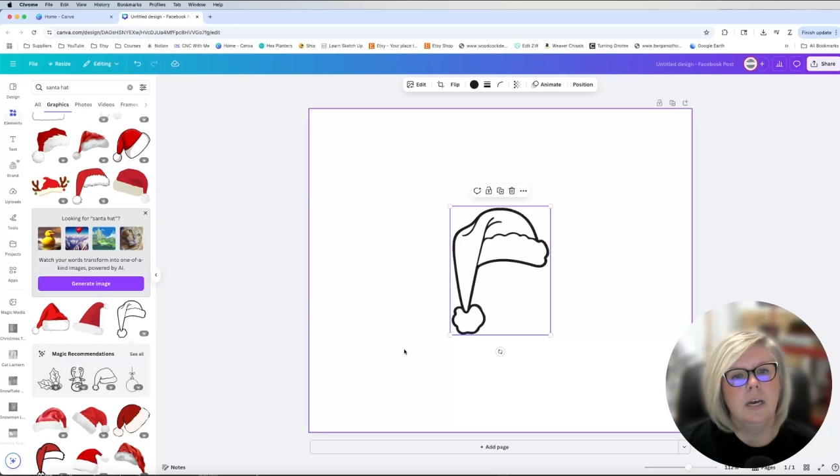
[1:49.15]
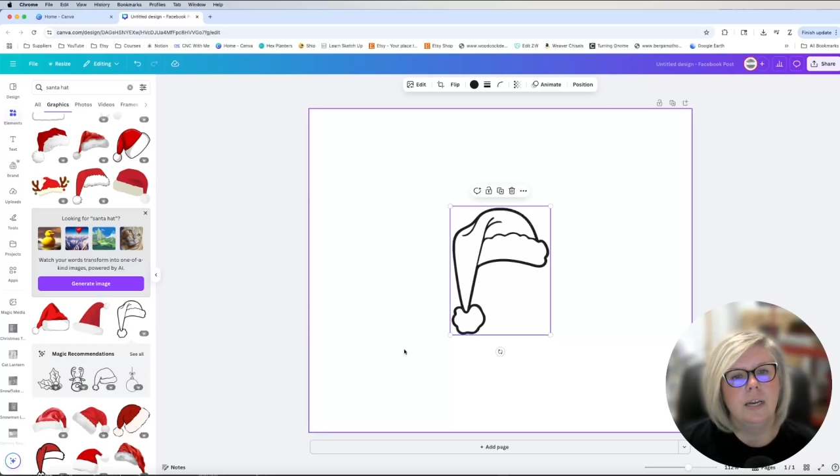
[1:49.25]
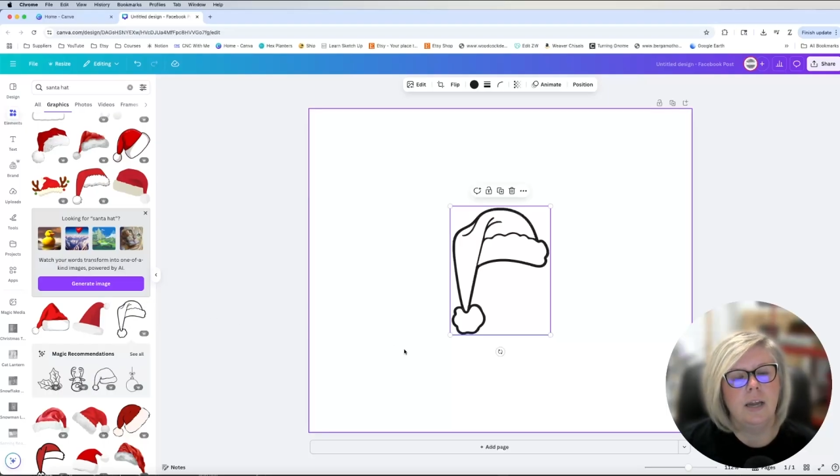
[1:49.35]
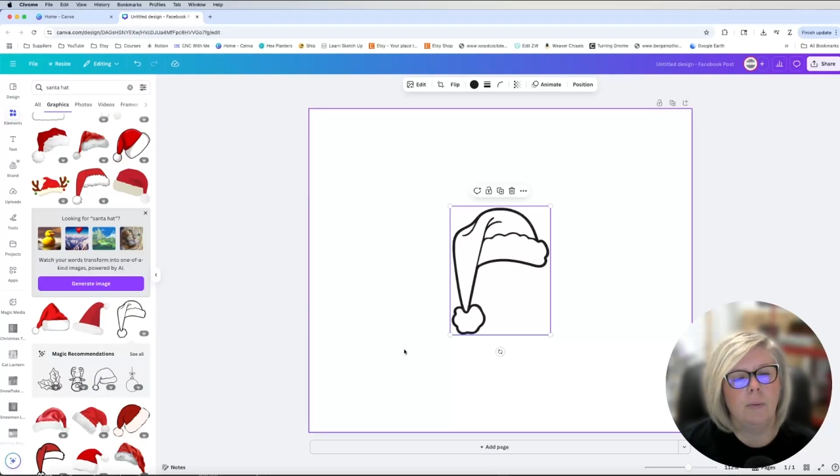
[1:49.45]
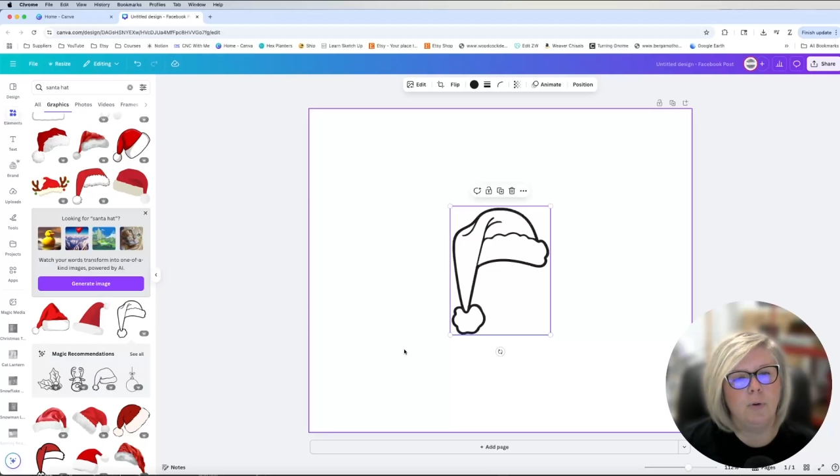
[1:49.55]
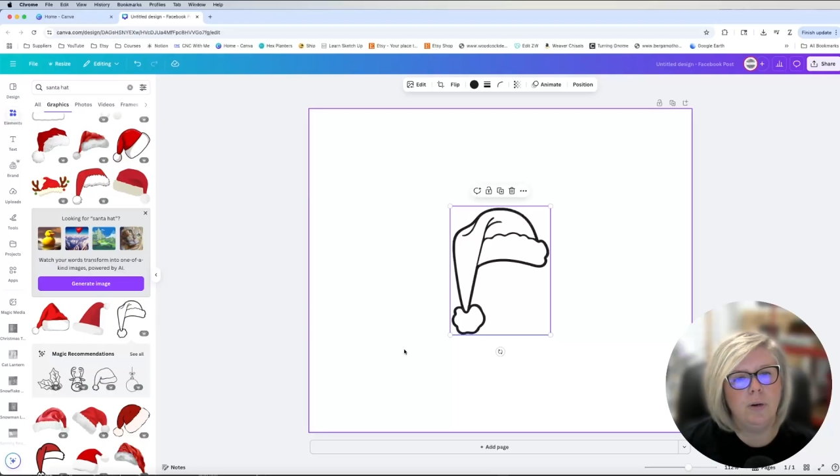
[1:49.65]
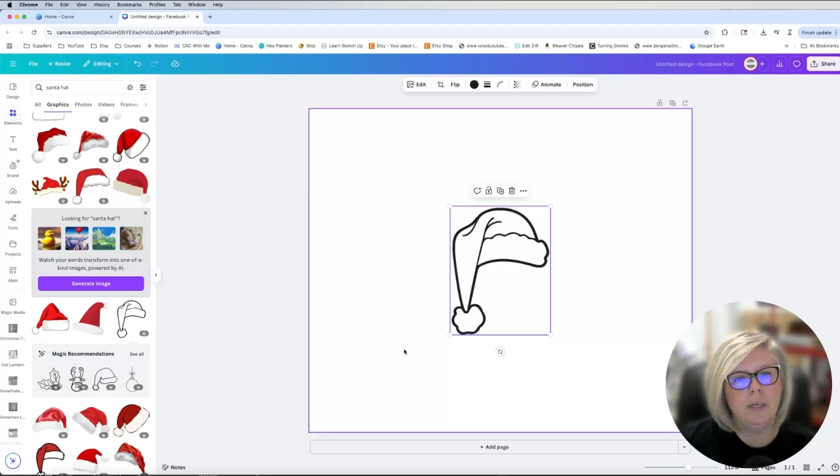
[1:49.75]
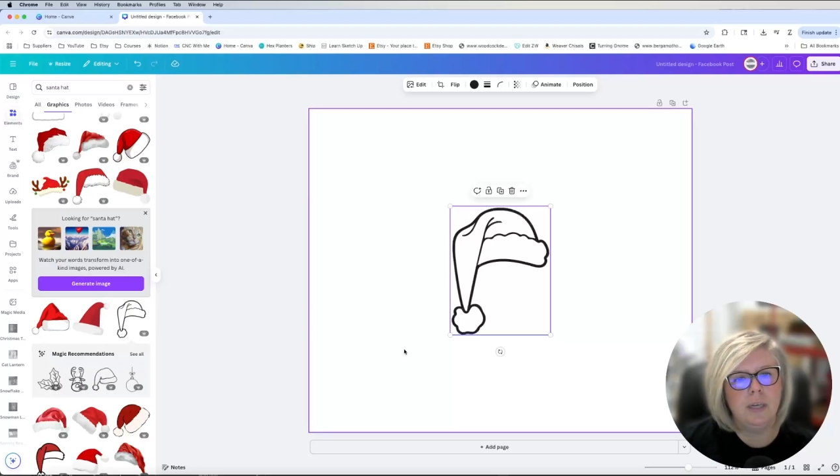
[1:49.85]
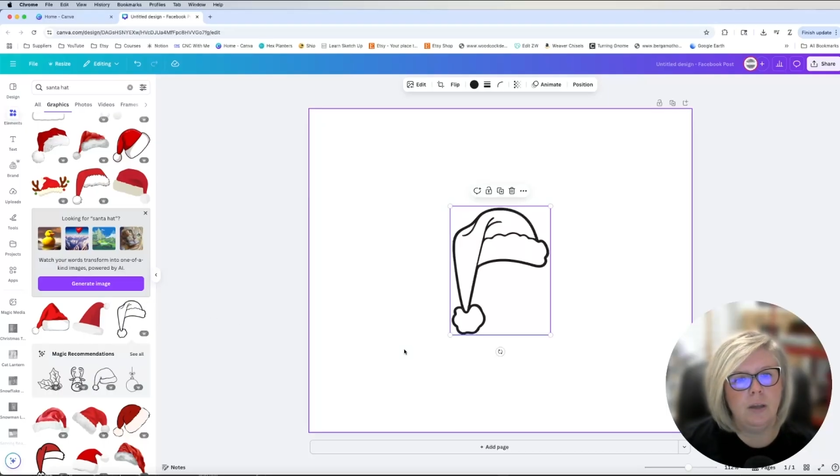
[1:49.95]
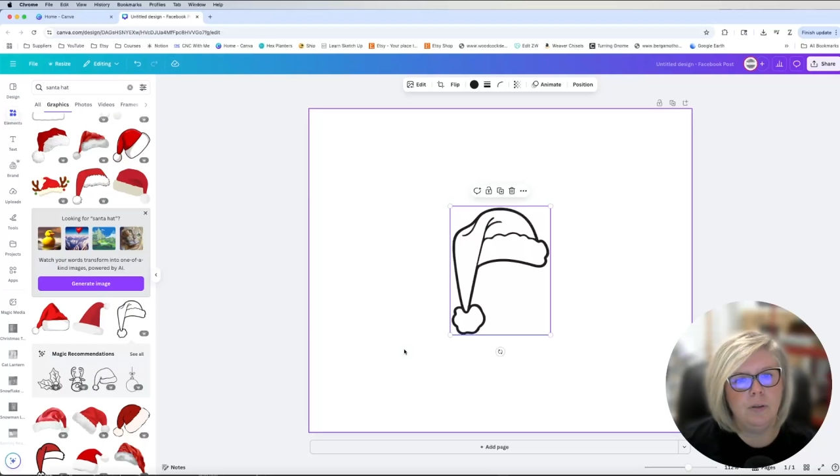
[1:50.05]
Now I'm going to
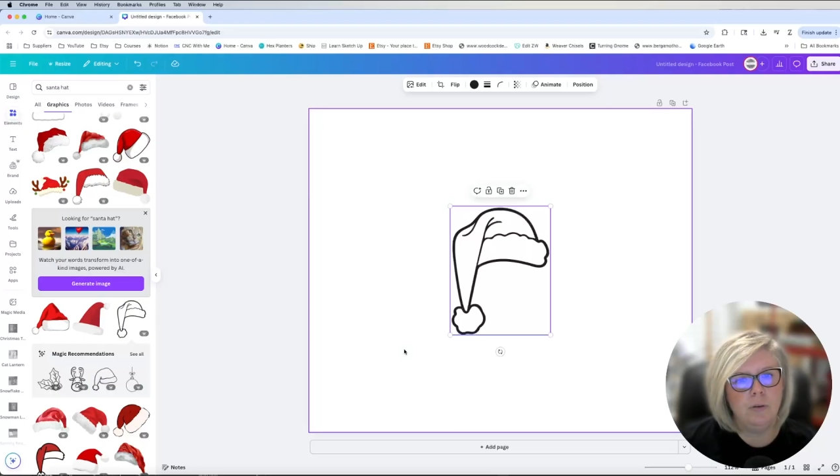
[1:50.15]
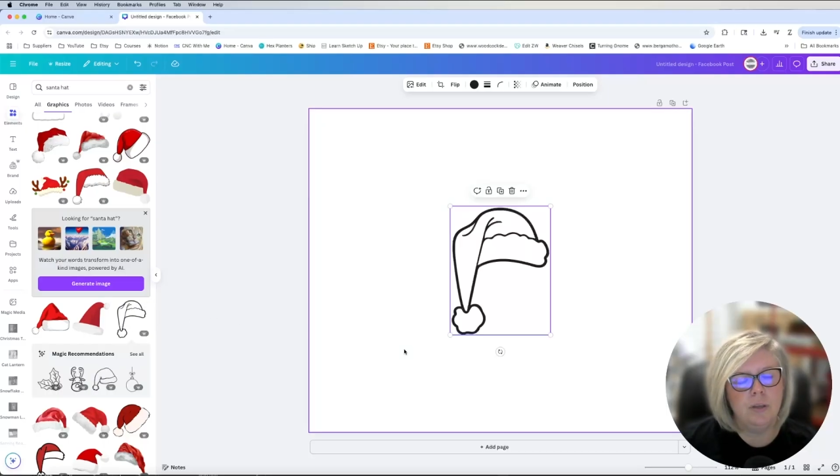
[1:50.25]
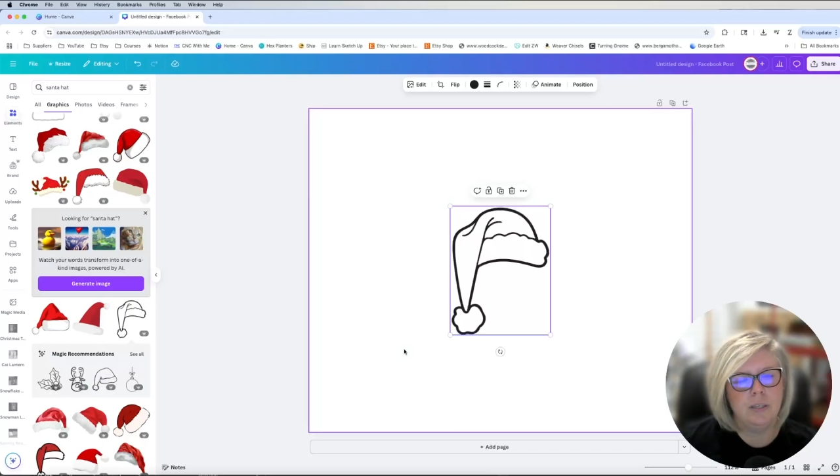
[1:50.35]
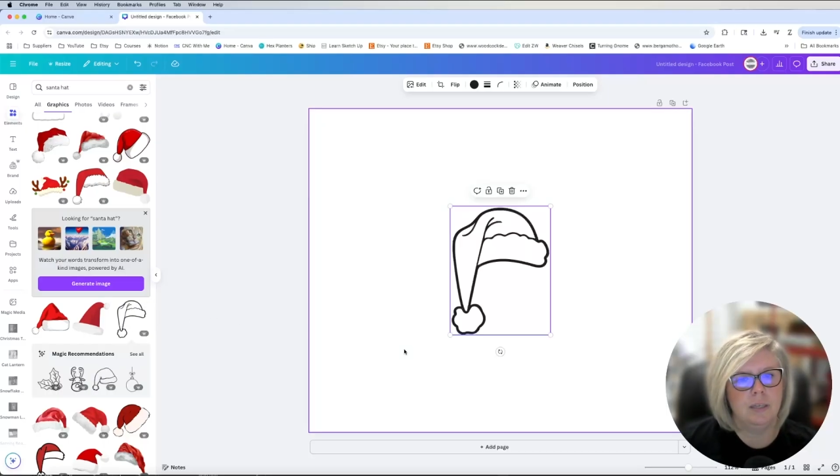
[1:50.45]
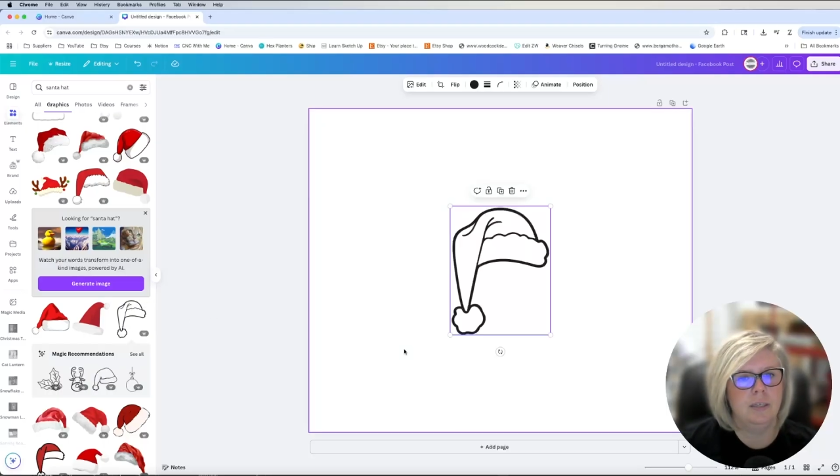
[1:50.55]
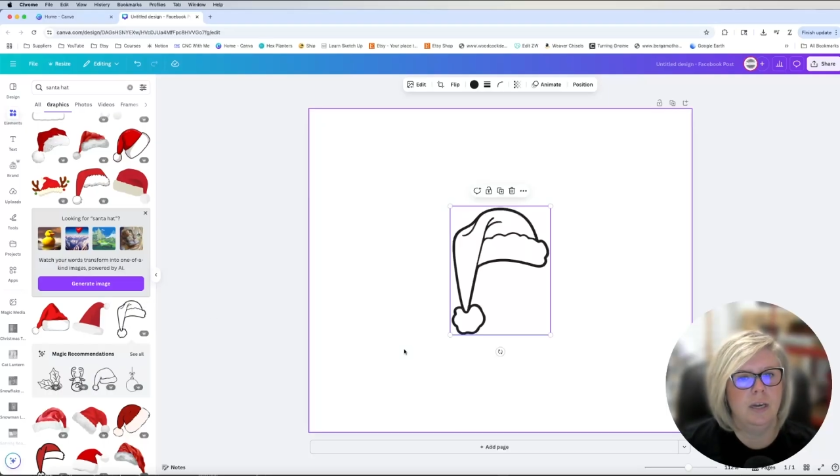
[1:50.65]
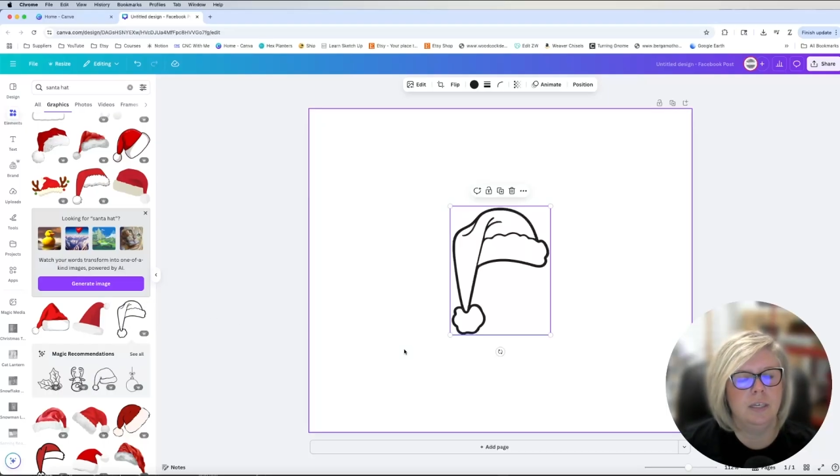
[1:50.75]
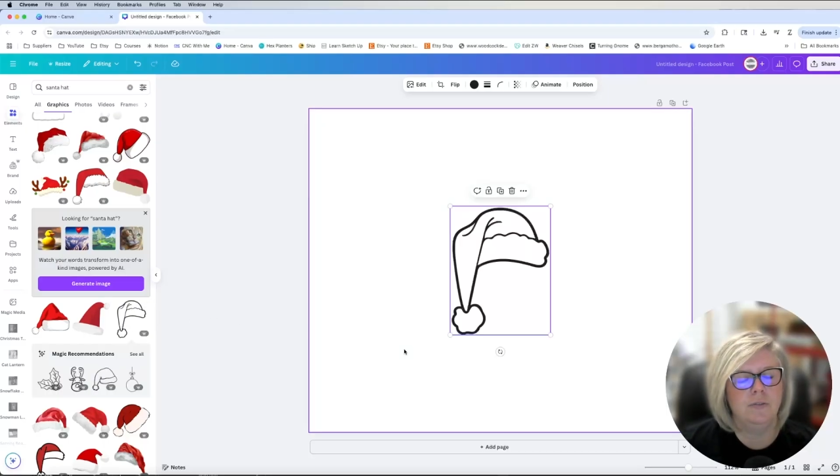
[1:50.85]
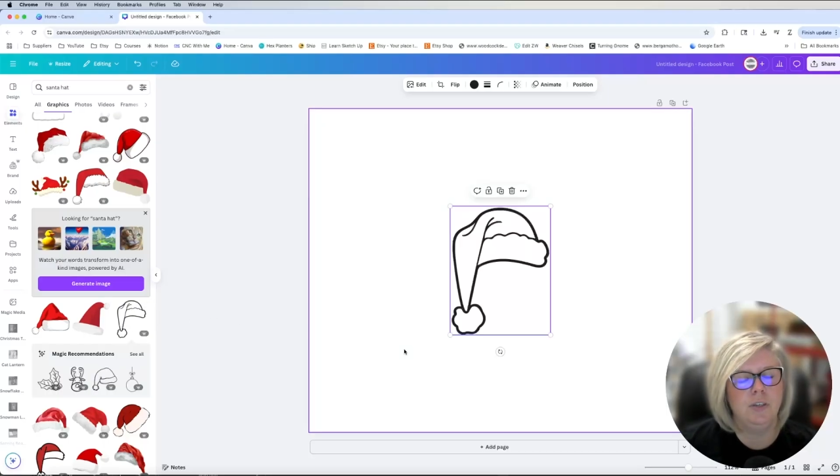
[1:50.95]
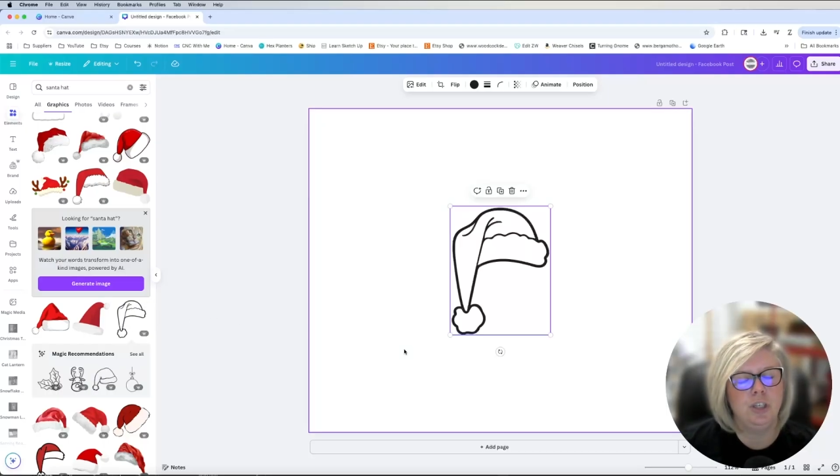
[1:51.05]
download this as an
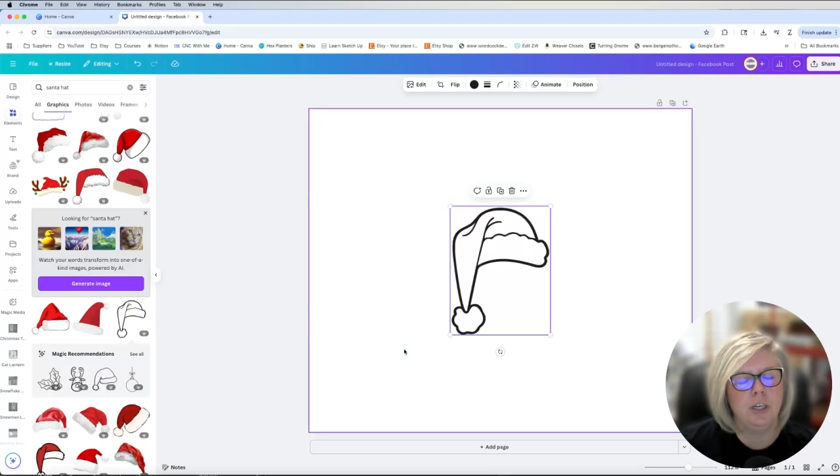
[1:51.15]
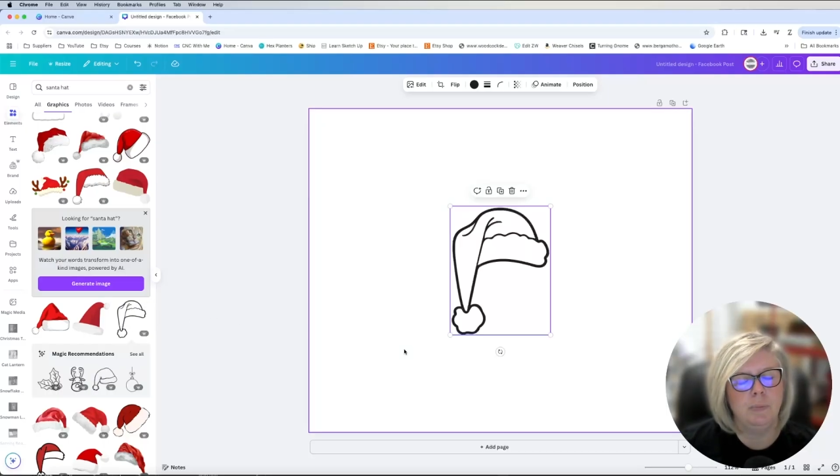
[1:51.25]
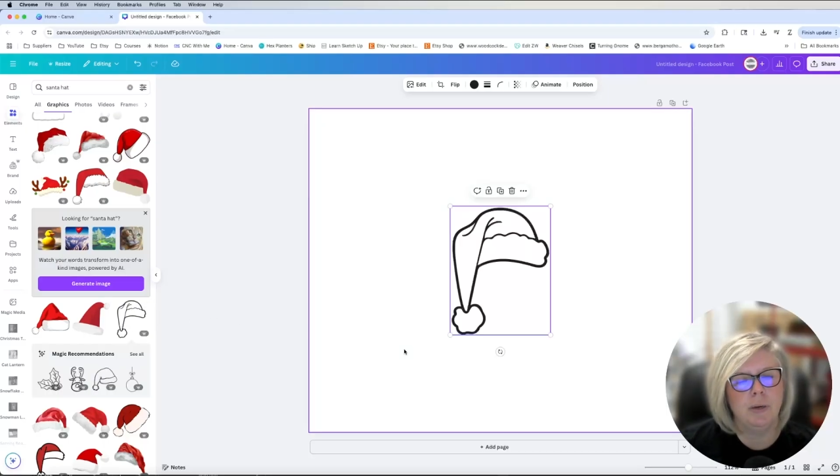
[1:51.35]
SVG,